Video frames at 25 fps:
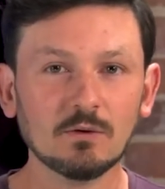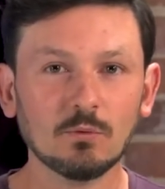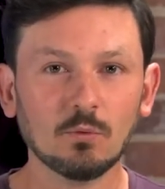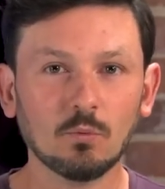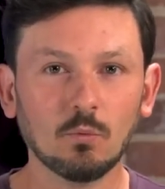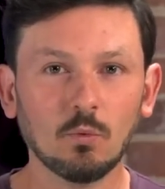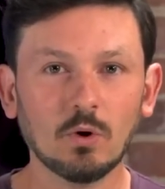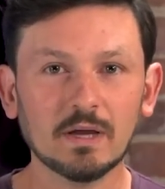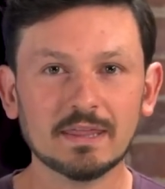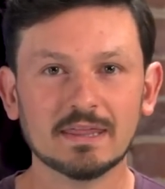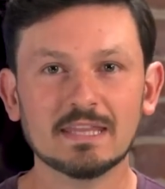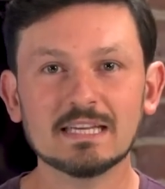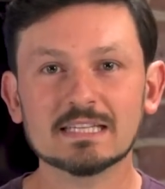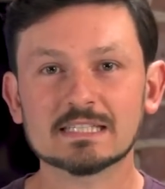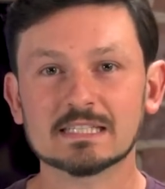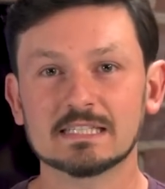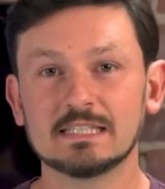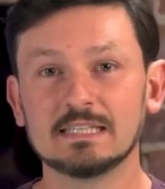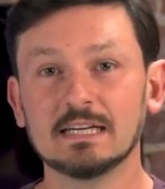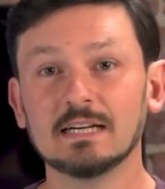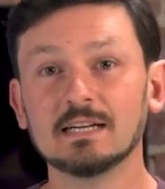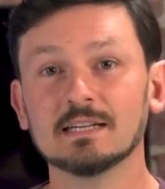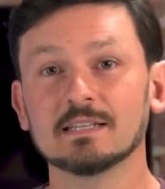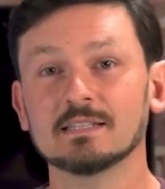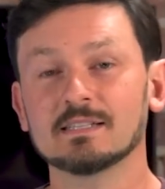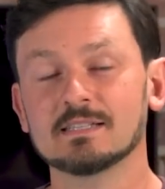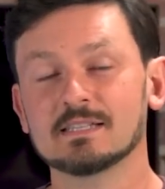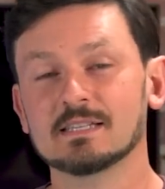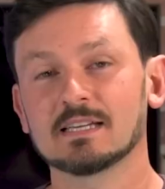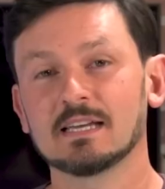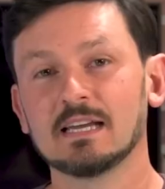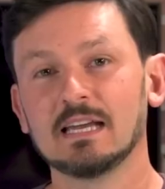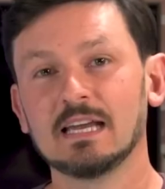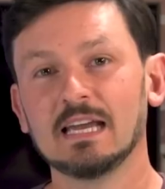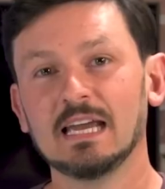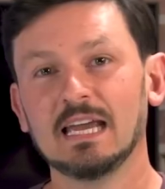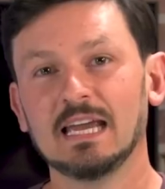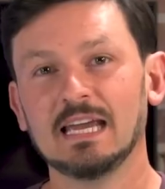what this does
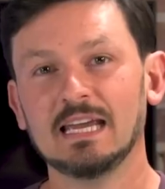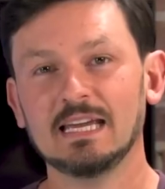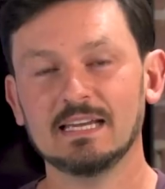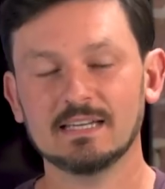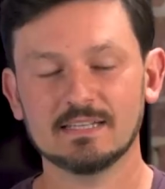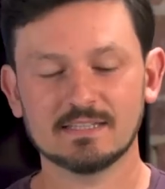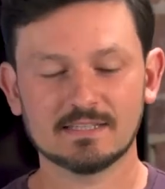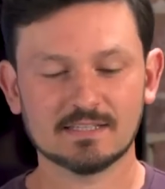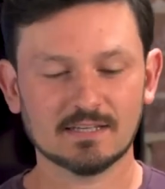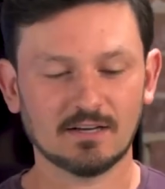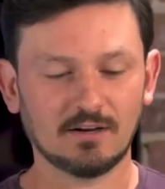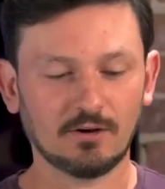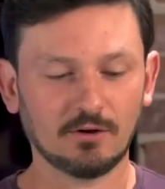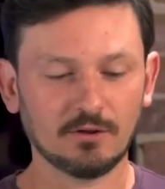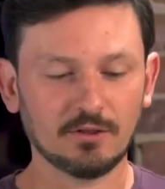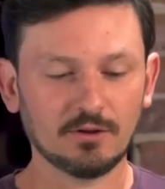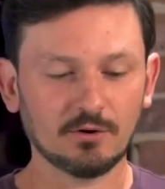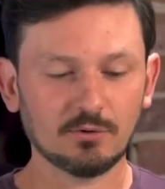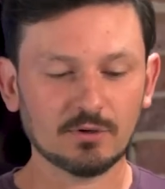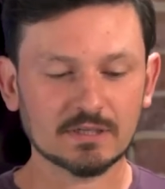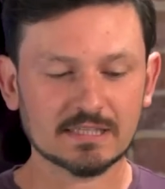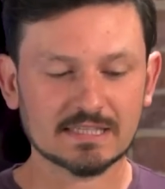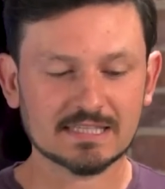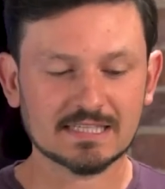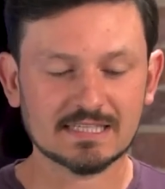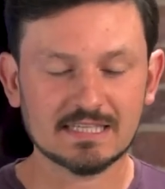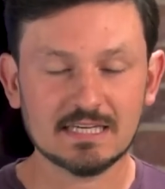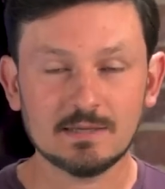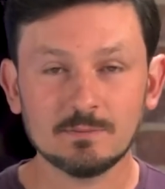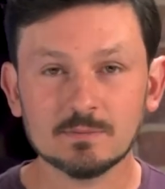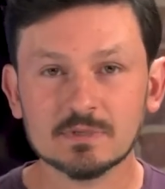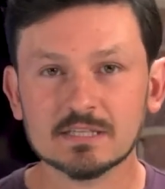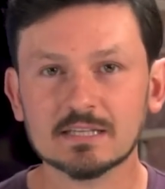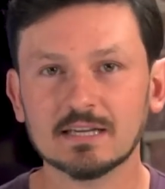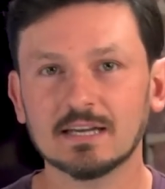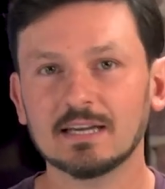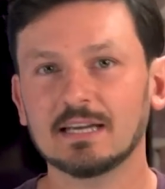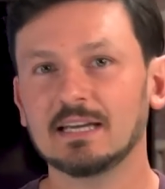is, although it
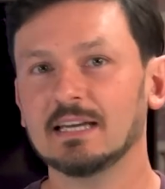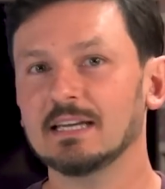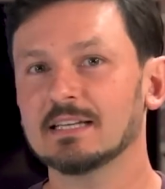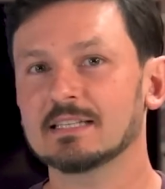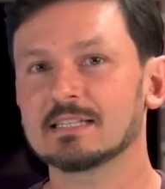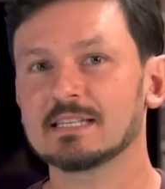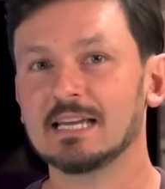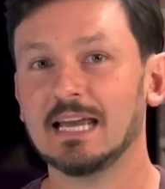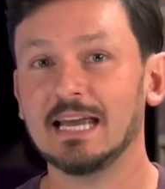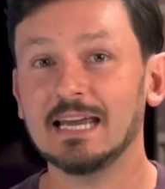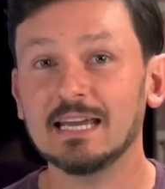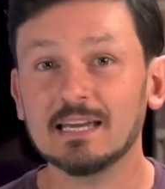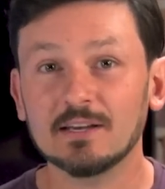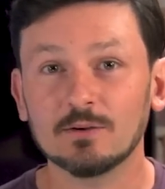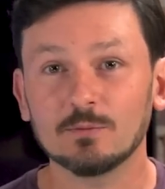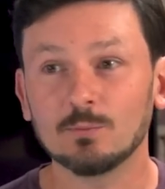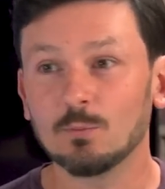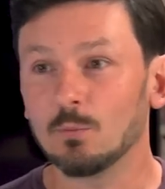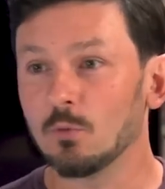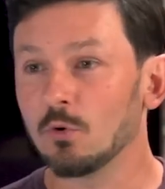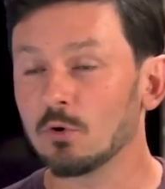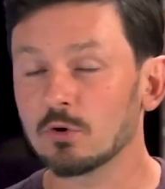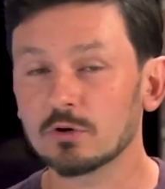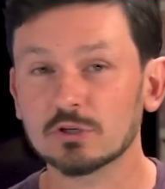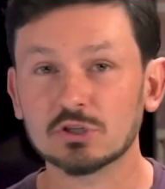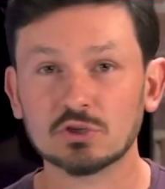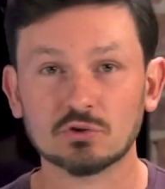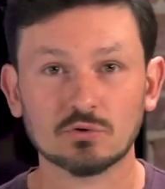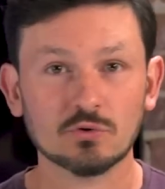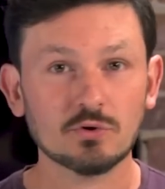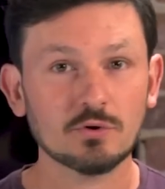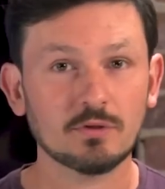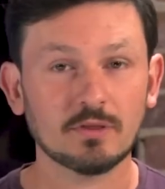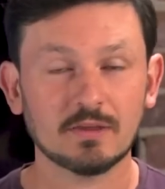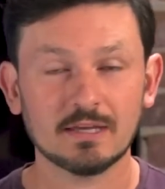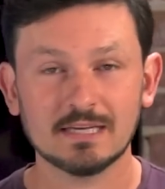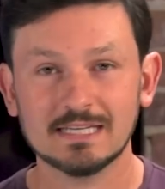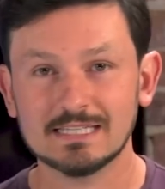seems like it's, hey, more
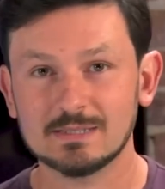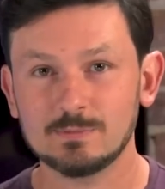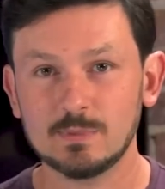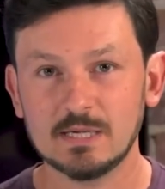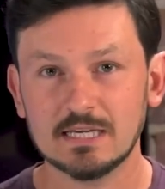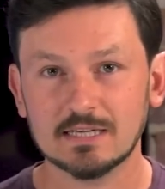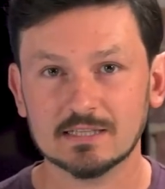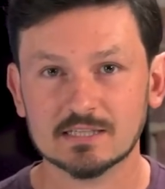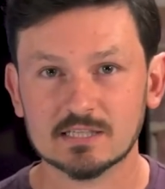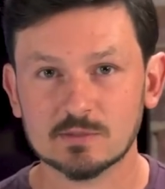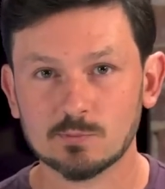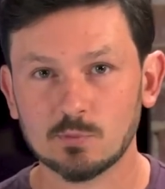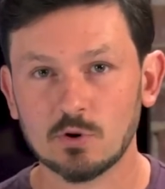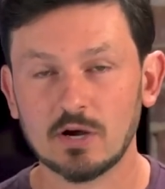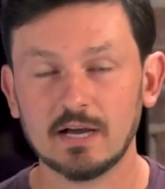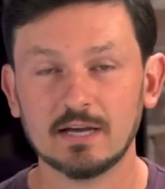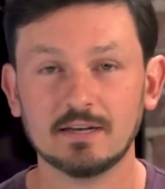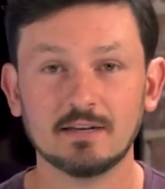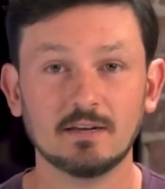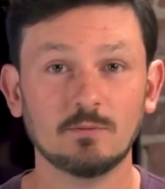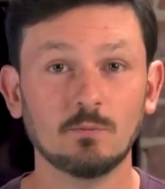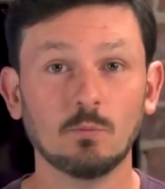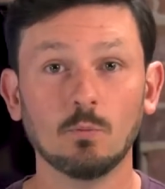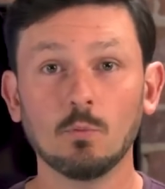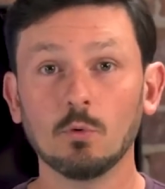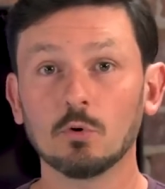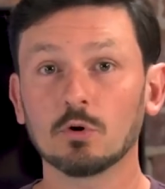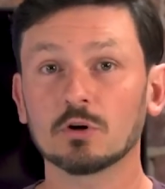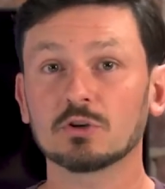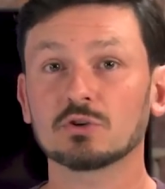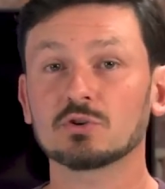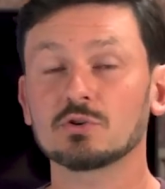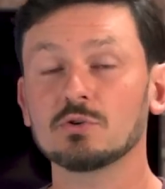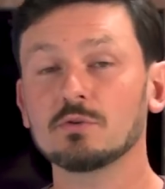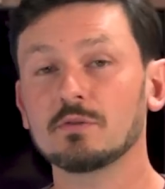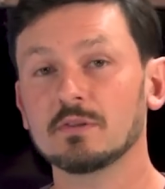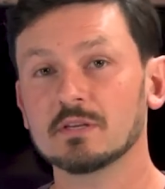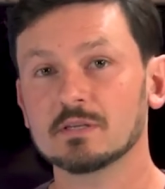truth is being spread and more
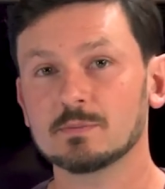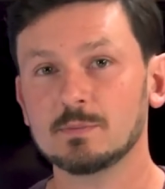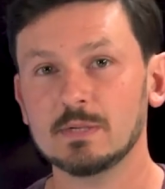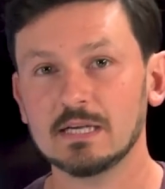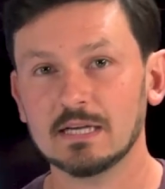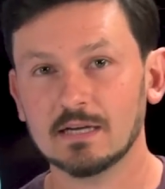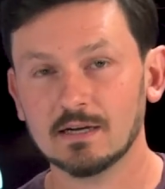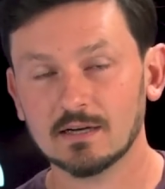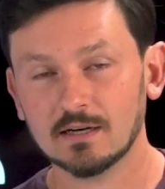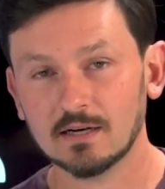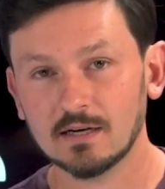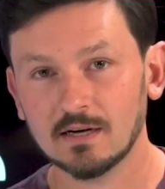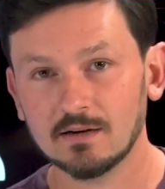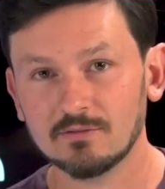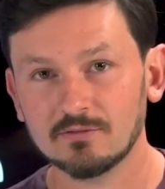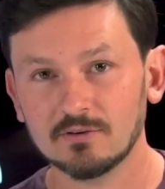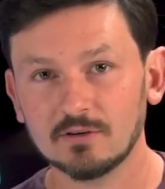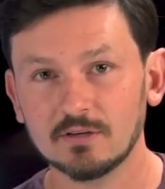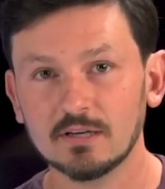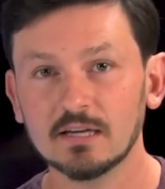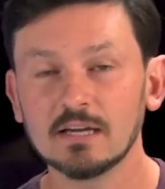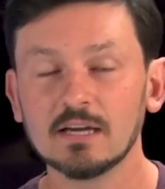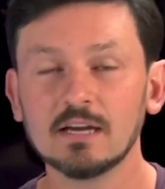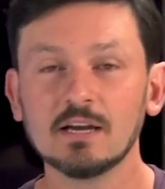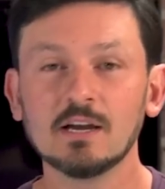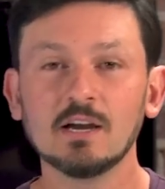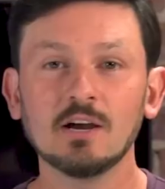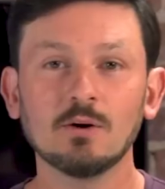truth is being uncovered,